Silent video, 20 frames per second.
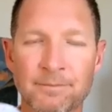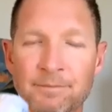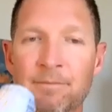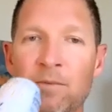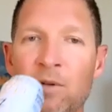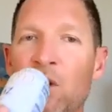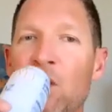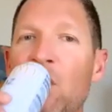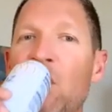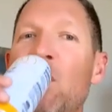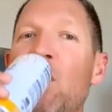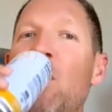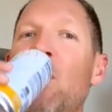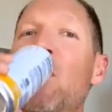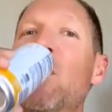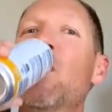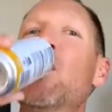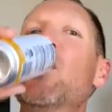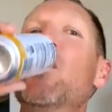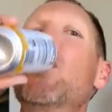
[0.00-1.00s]

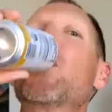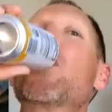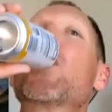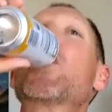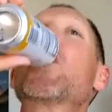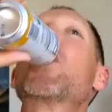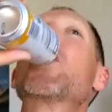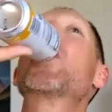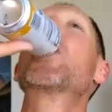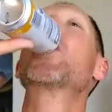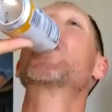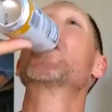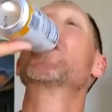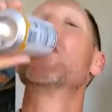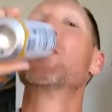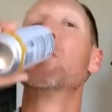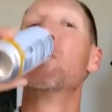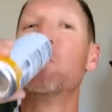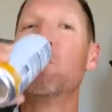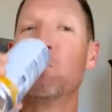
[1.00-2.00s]

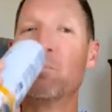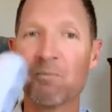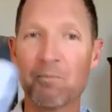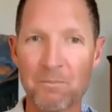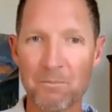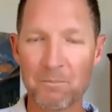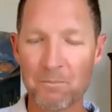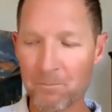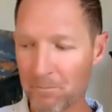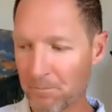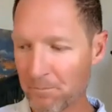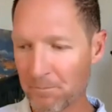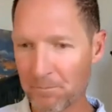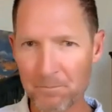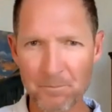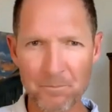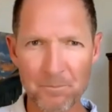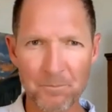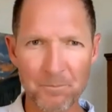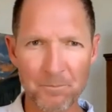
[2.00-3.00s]

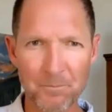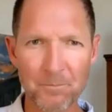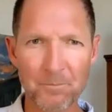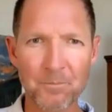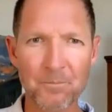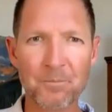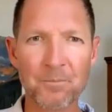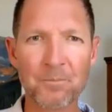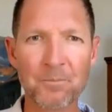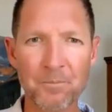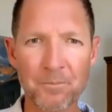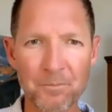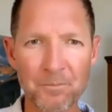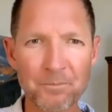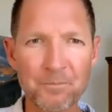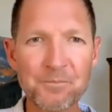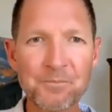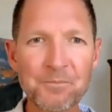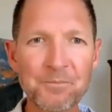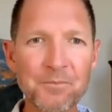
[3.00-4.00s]

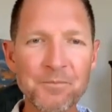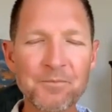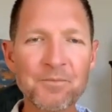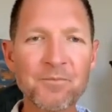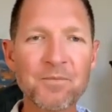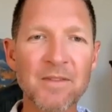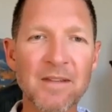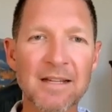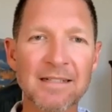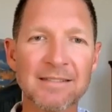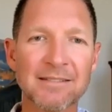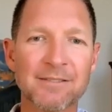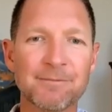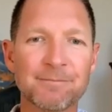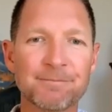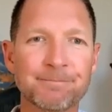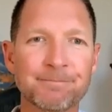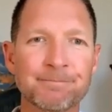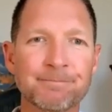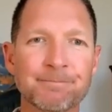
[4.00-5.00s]

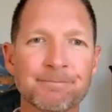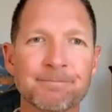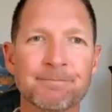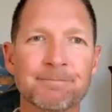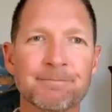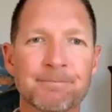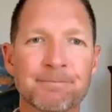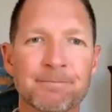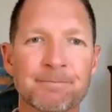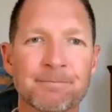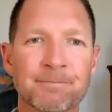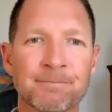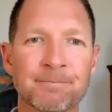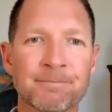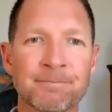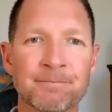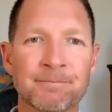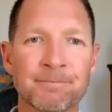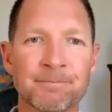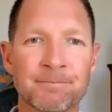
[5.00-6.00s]

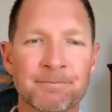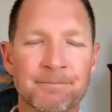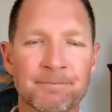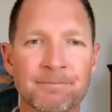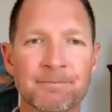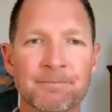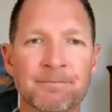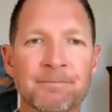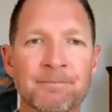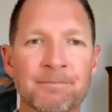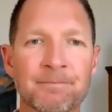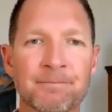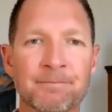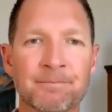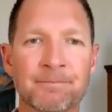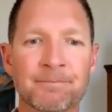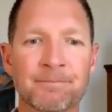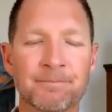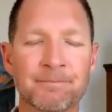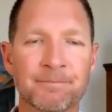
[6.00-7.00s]

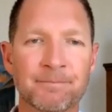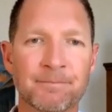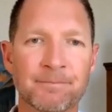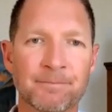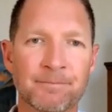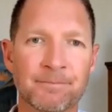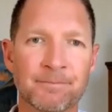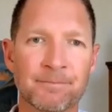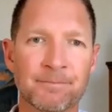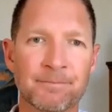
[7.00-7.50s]
(not speaking)